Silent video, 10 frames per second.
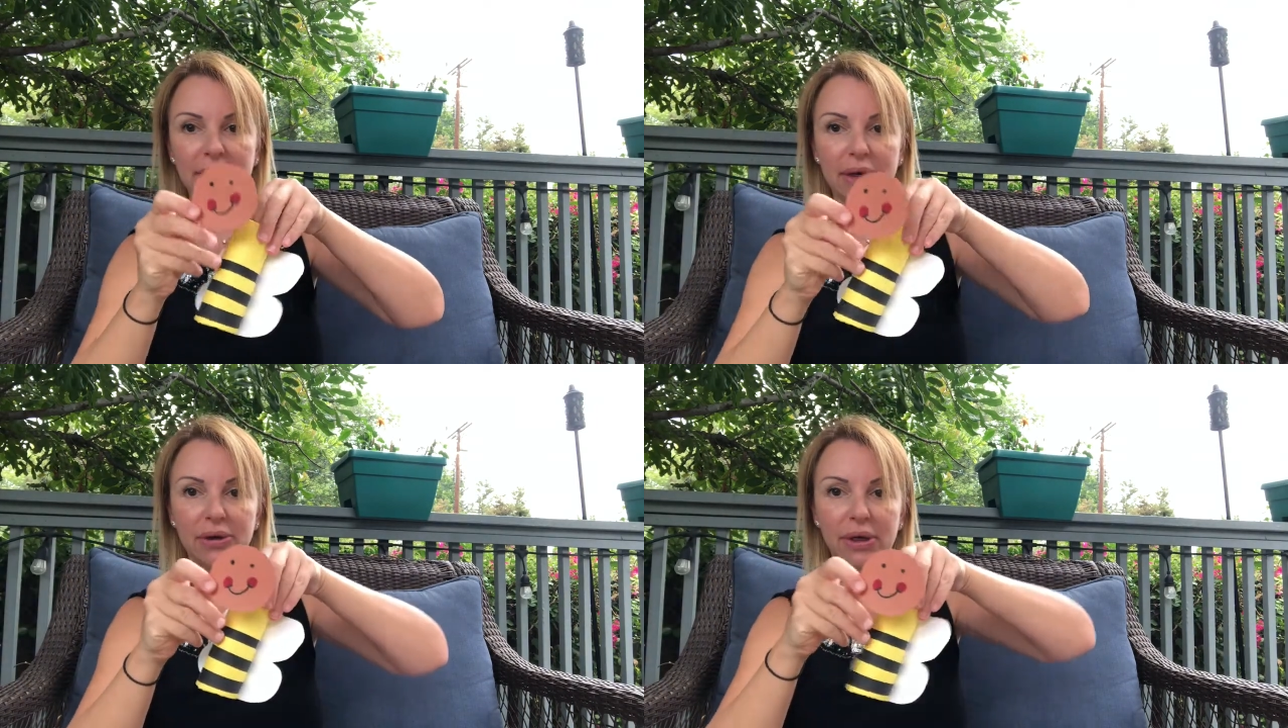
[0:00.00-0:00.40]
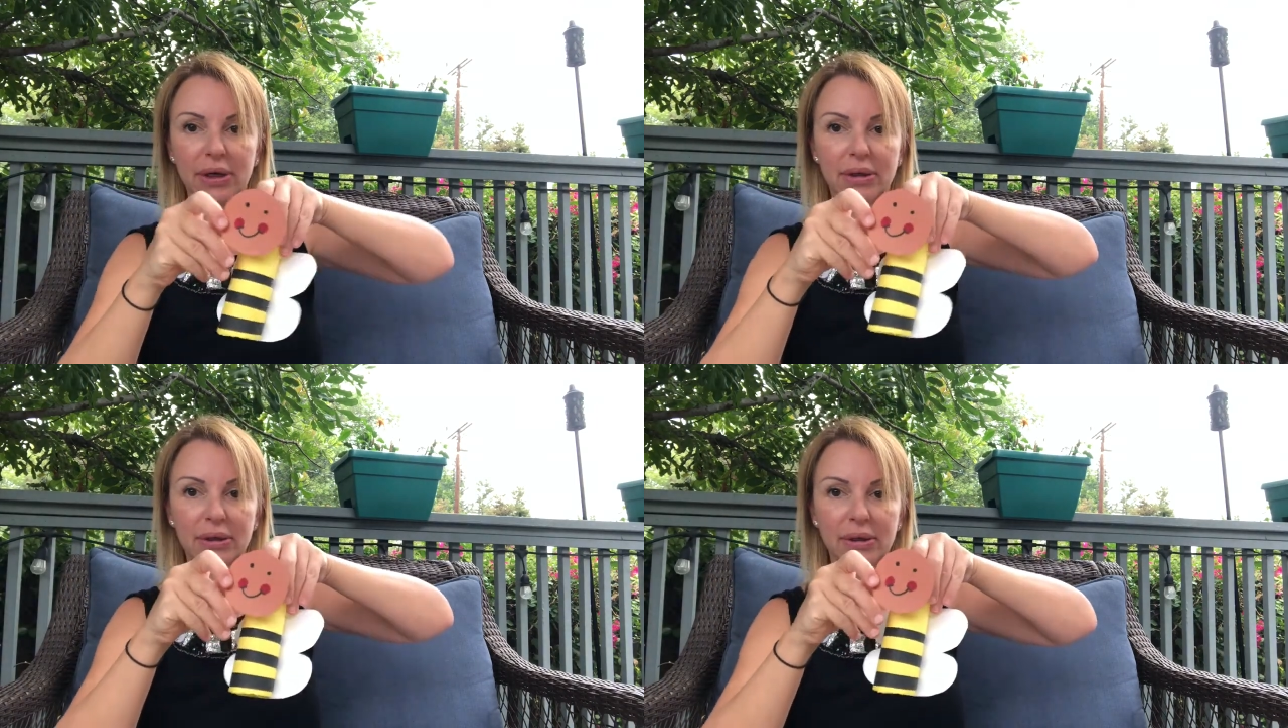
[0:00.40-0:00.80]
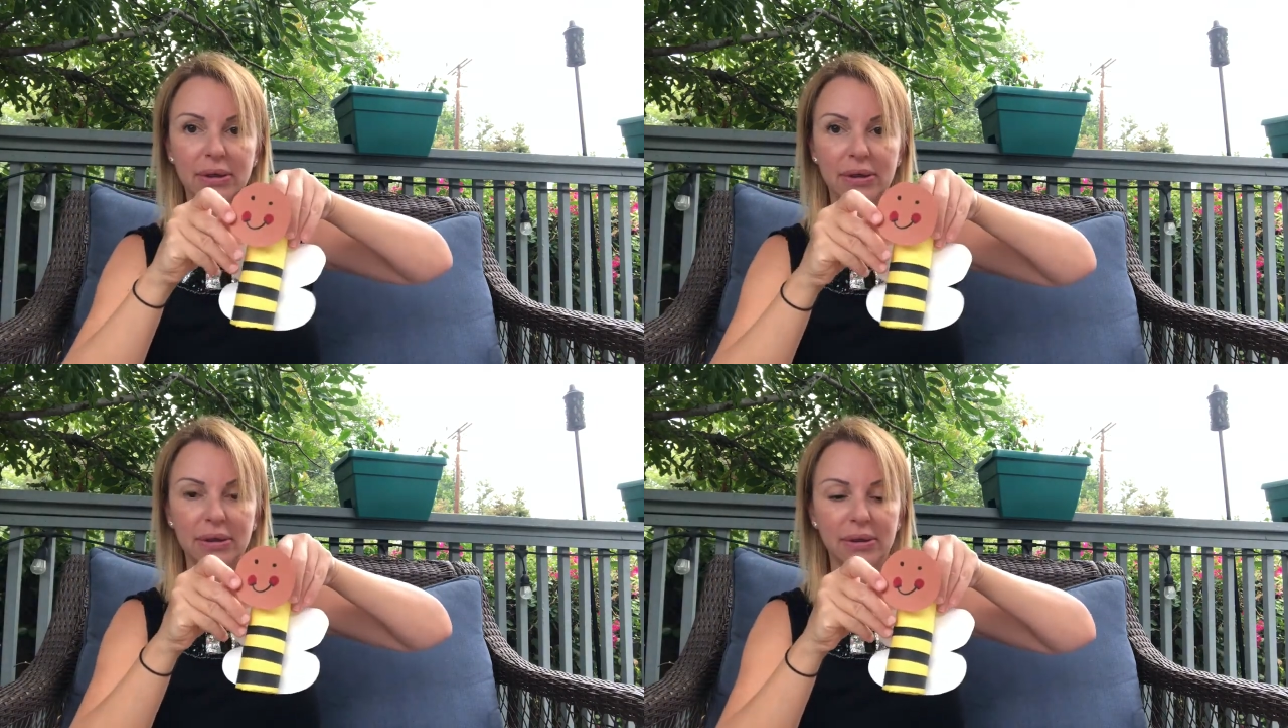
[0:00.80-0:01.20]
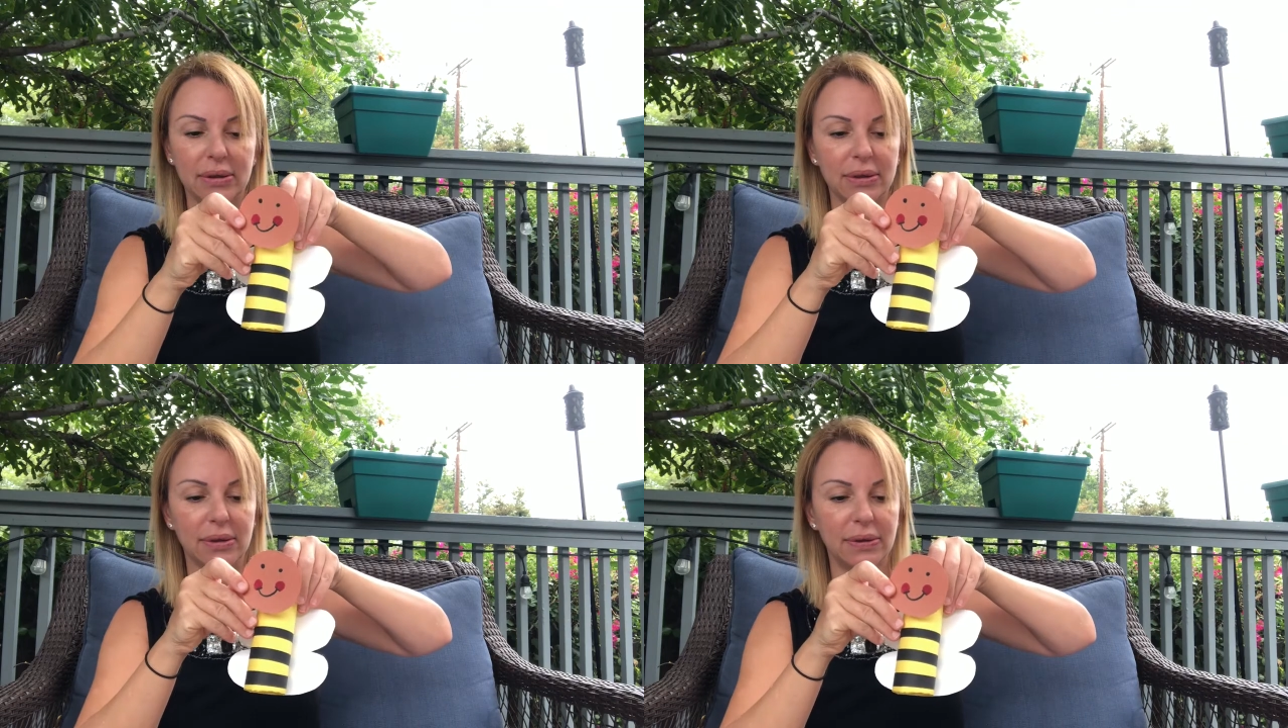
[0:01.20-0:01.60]
area.
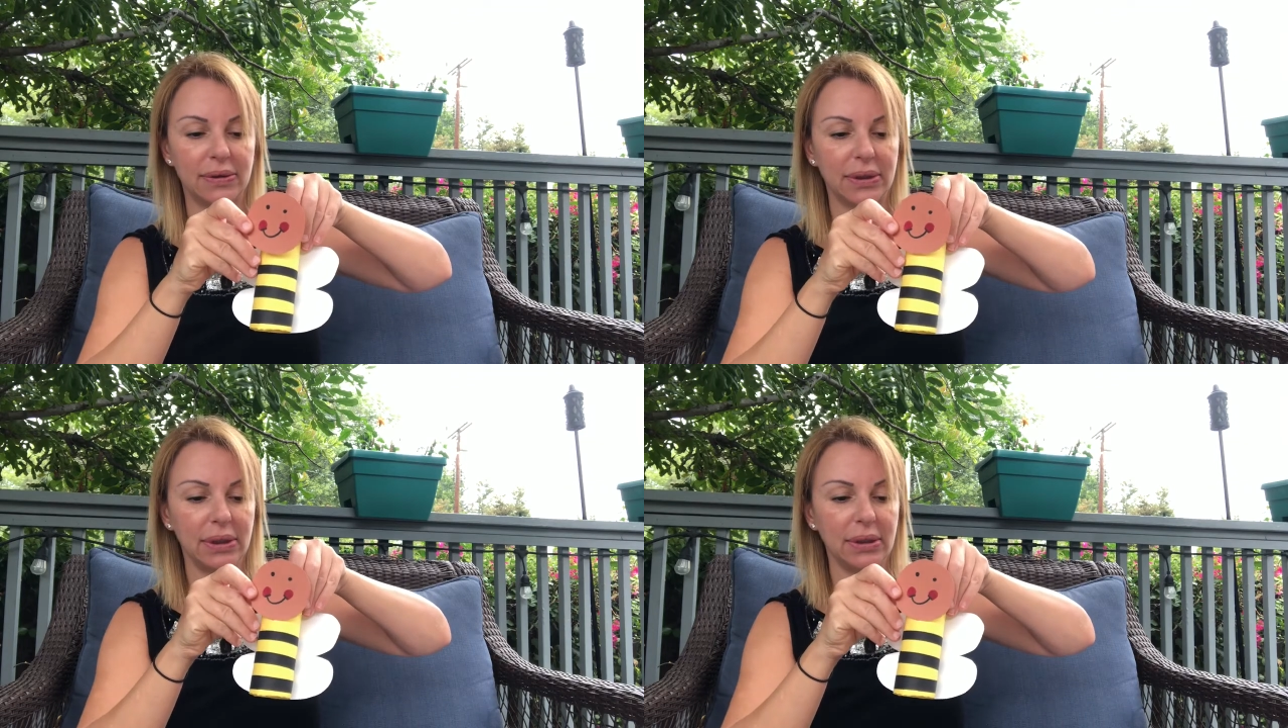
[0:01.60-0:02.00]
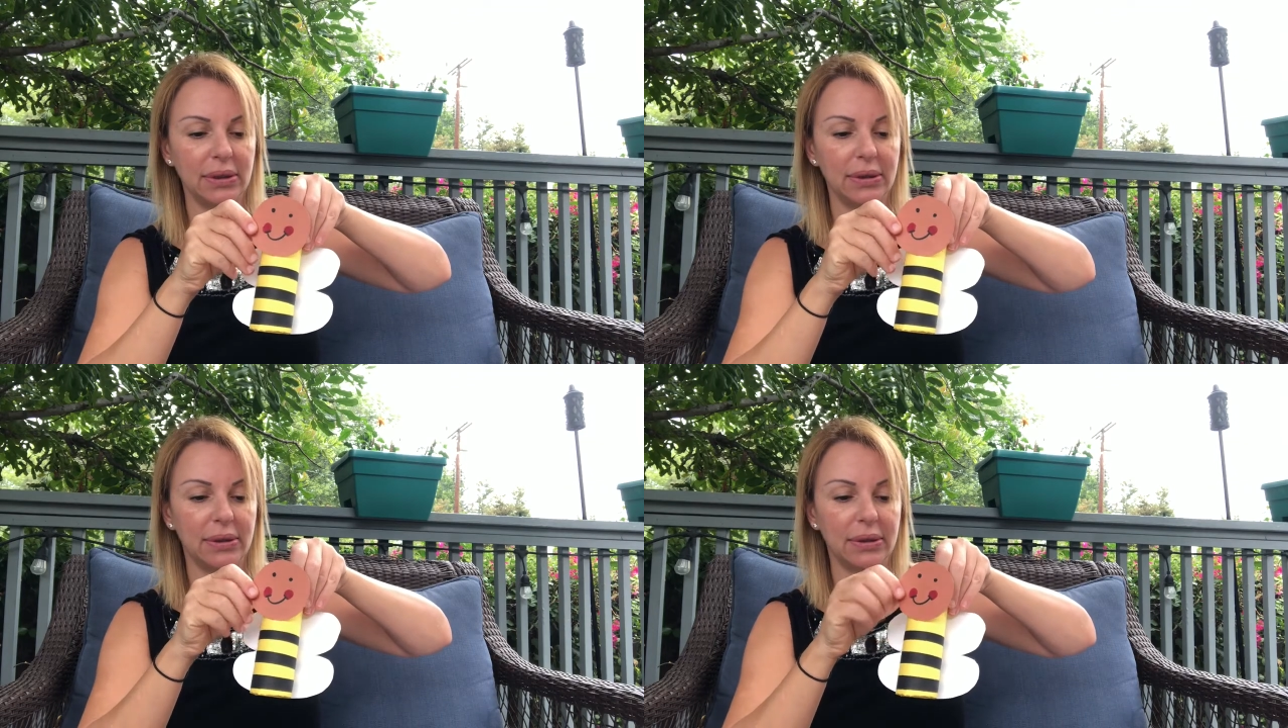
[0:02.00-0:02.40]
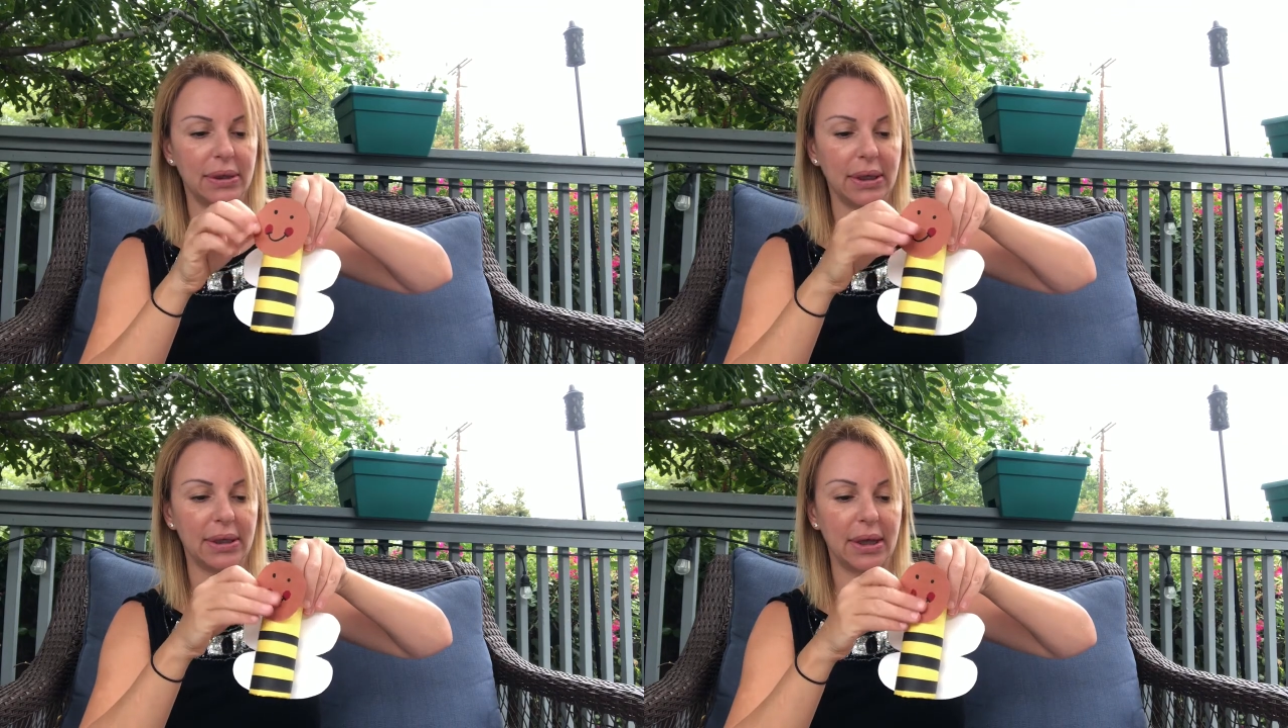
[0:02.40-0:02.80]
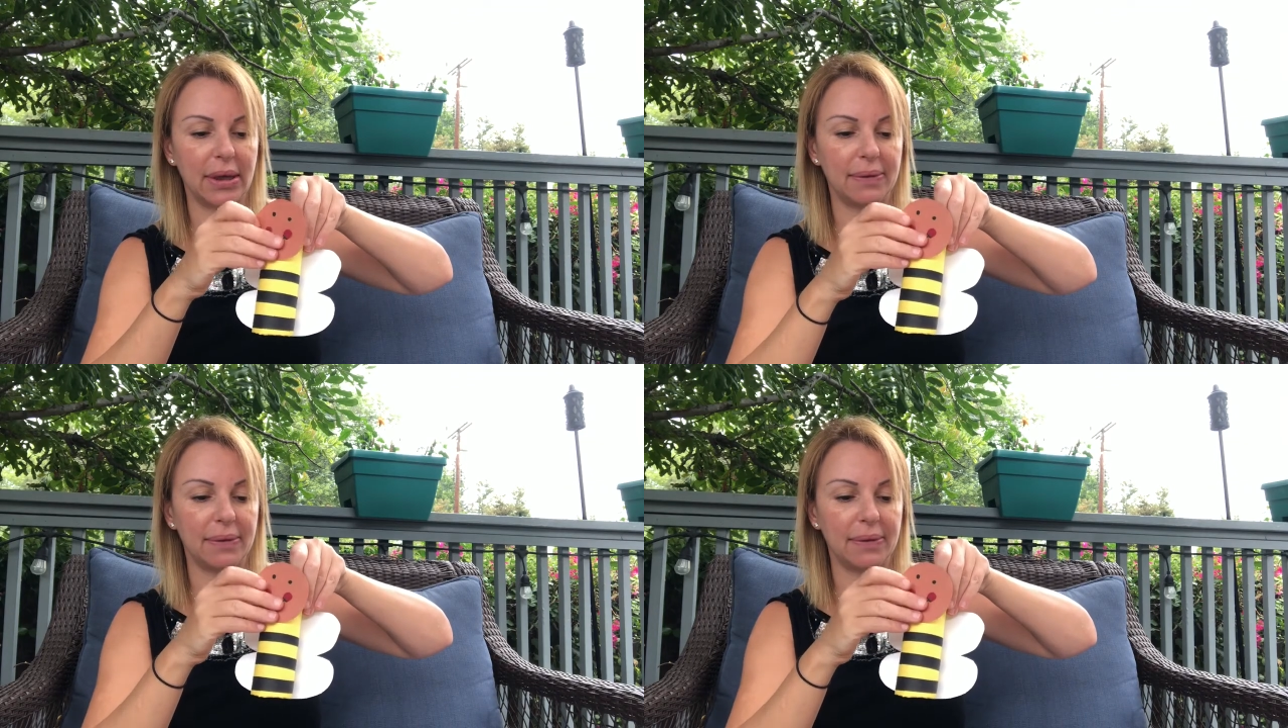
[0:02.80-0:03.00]
You see? Like that.